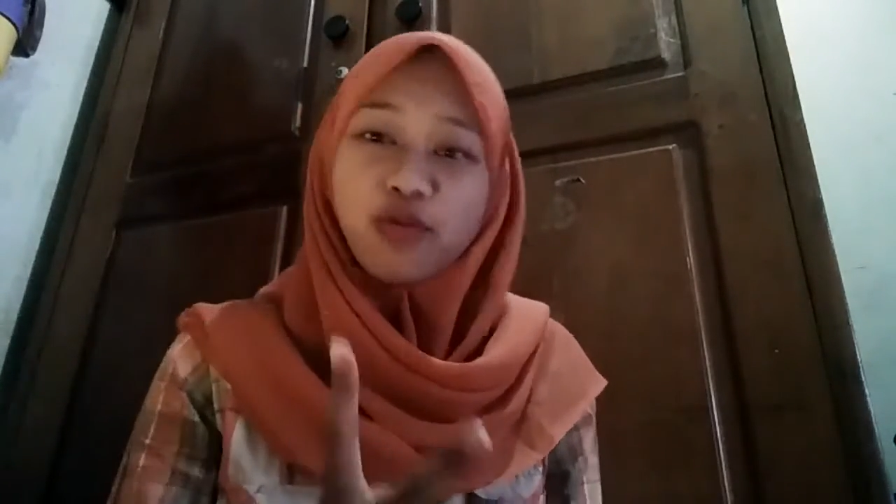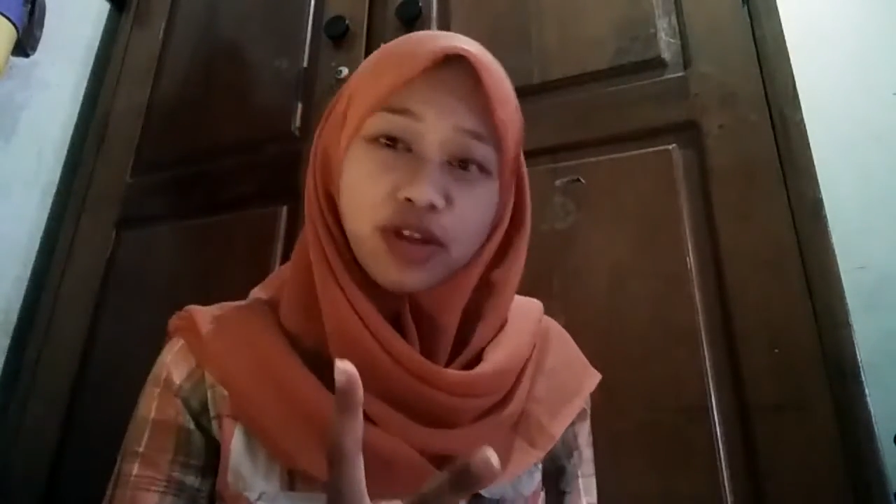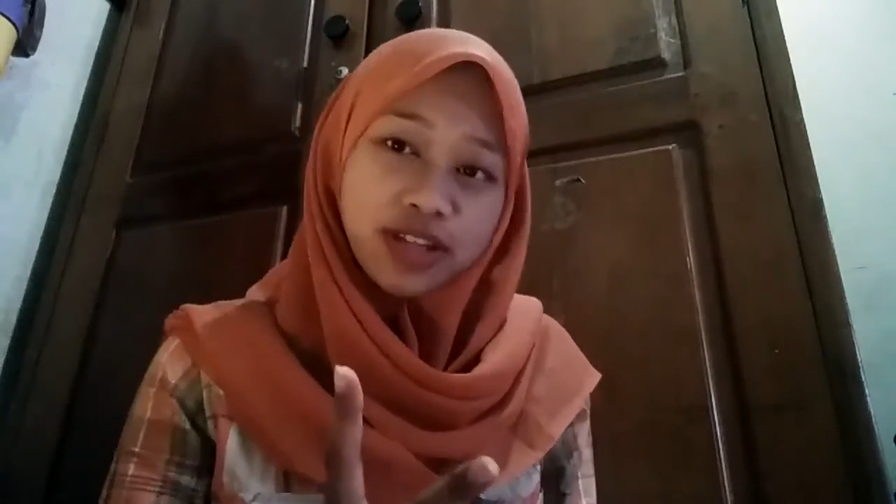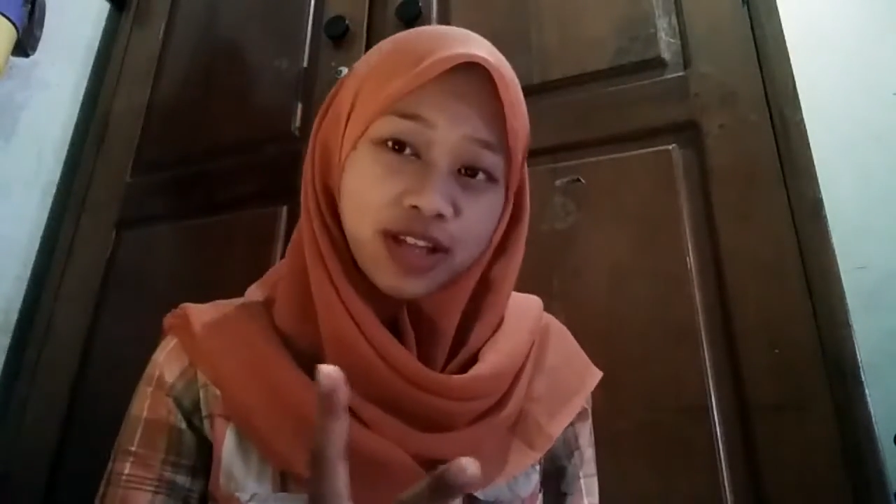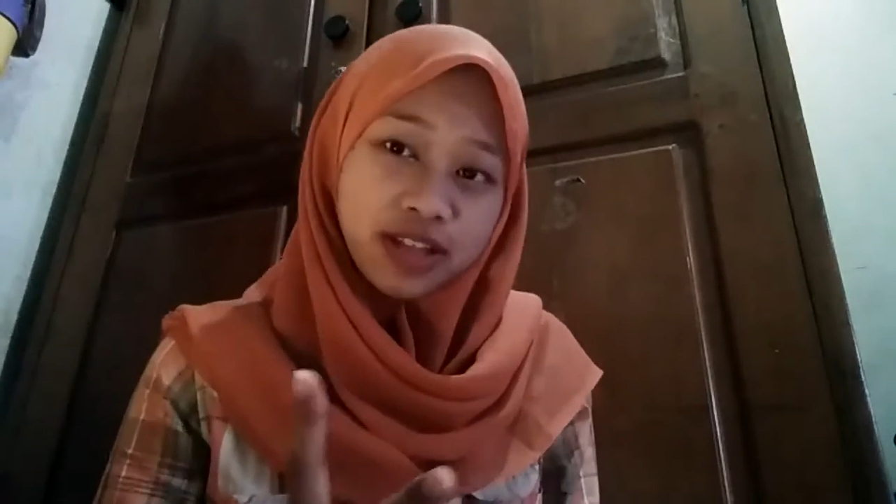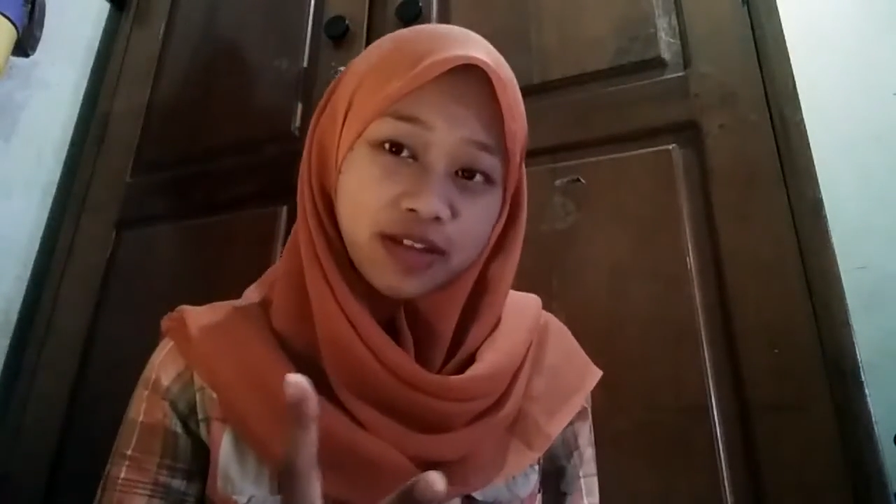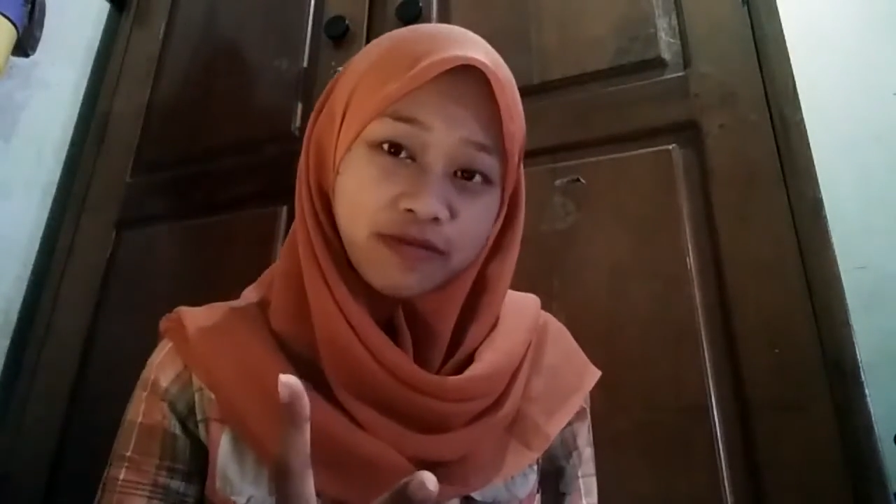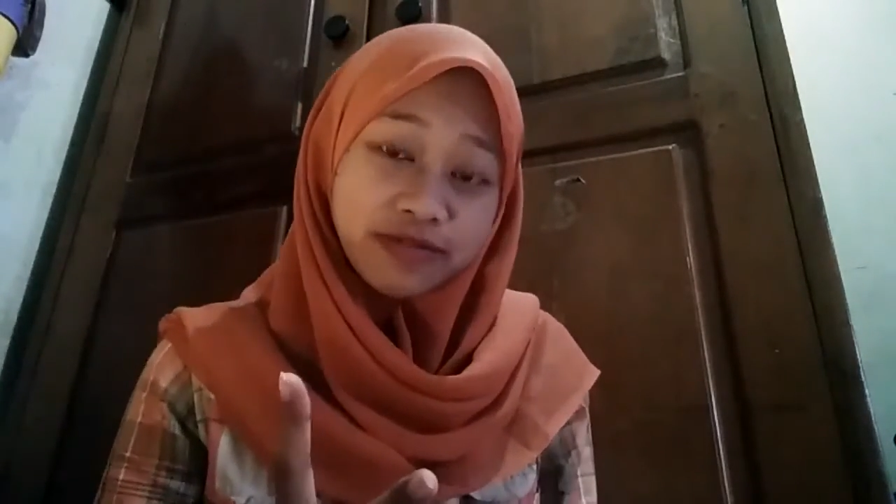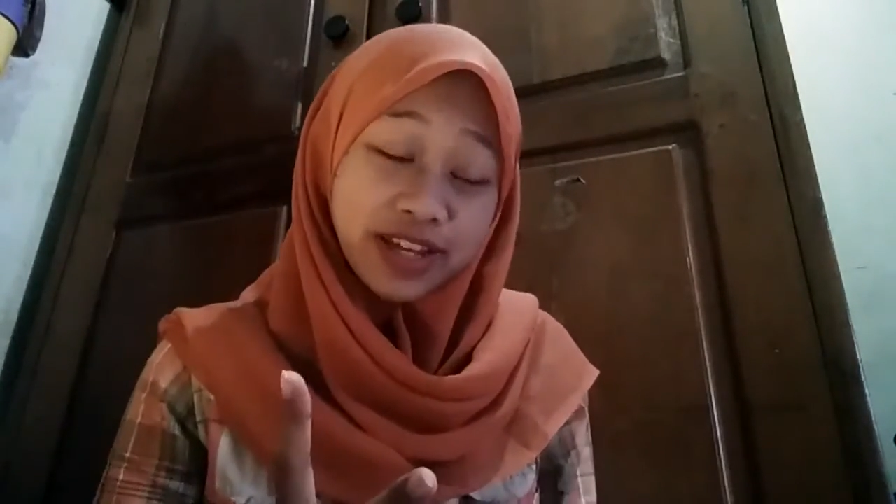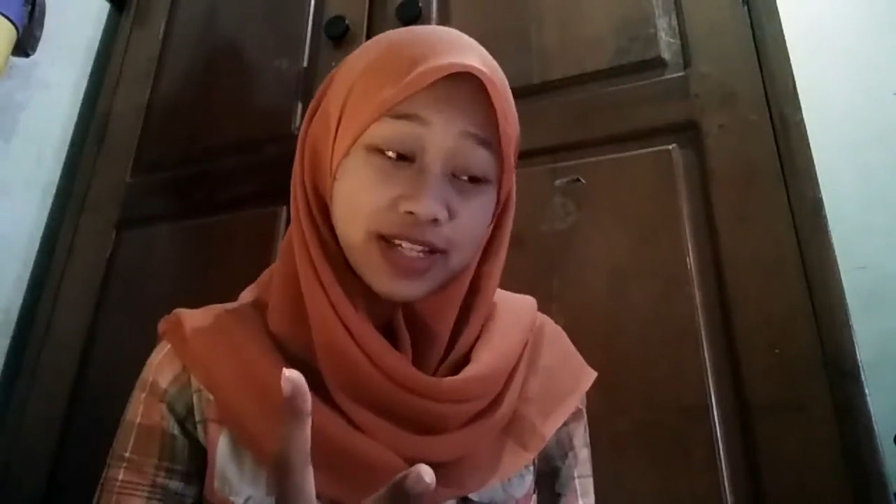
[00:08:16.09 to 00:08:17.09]

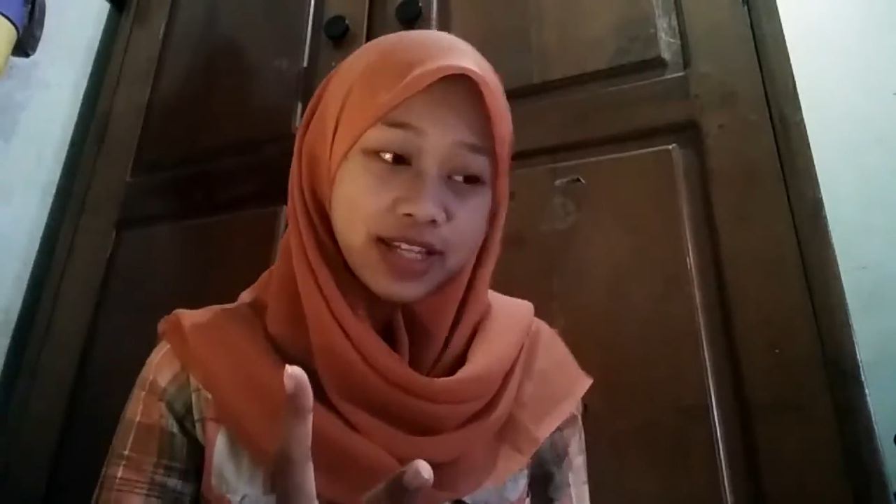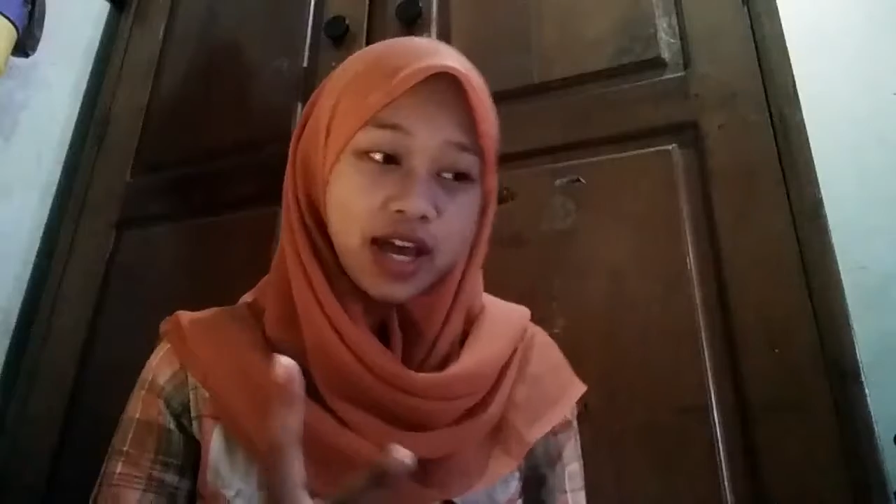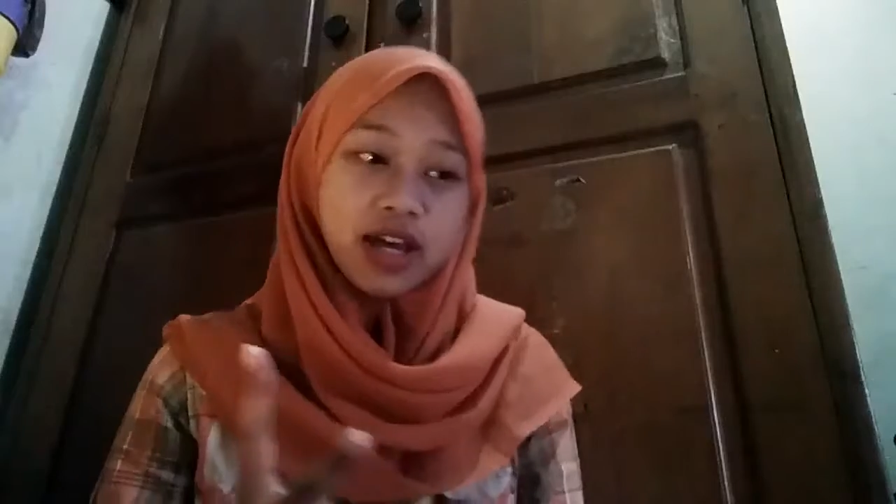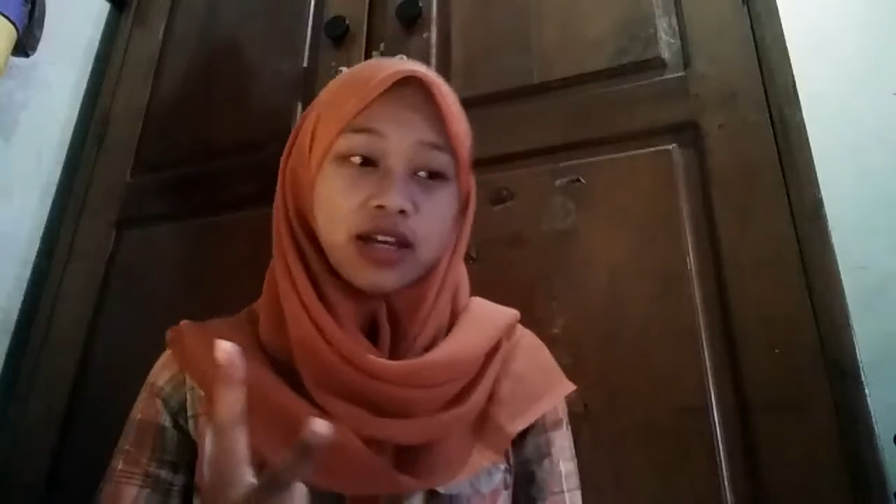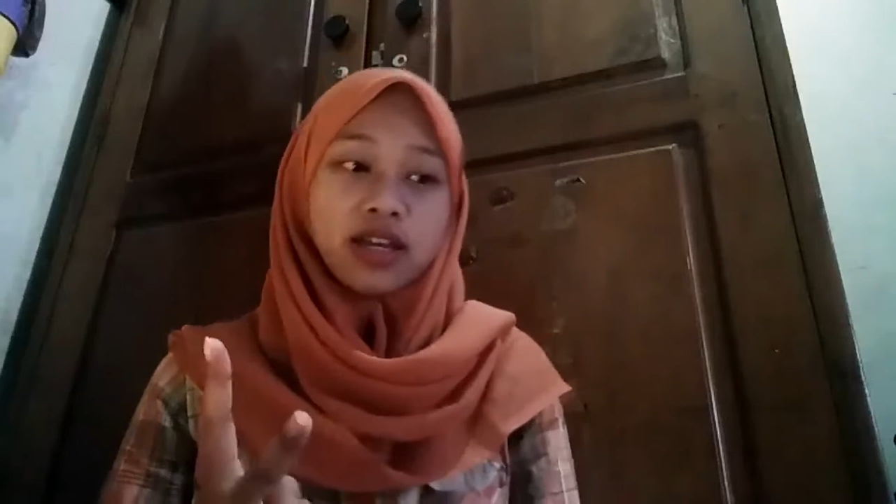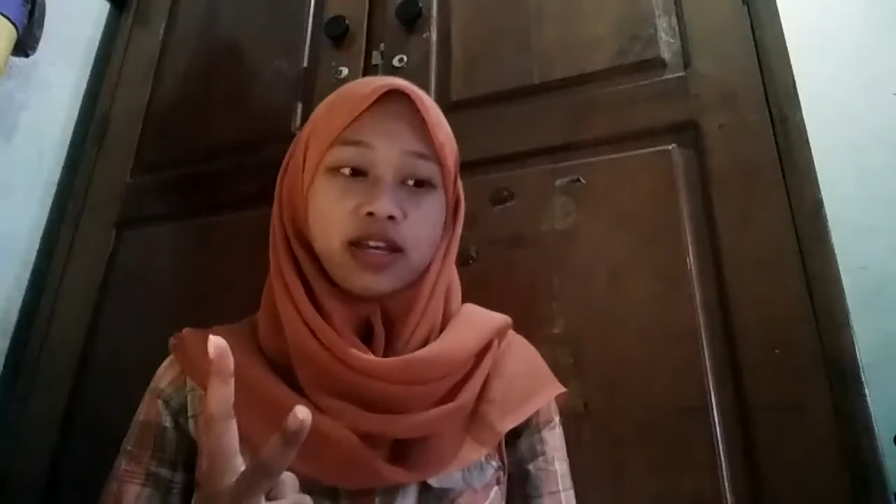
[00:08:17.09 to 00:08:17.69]
quantitative data.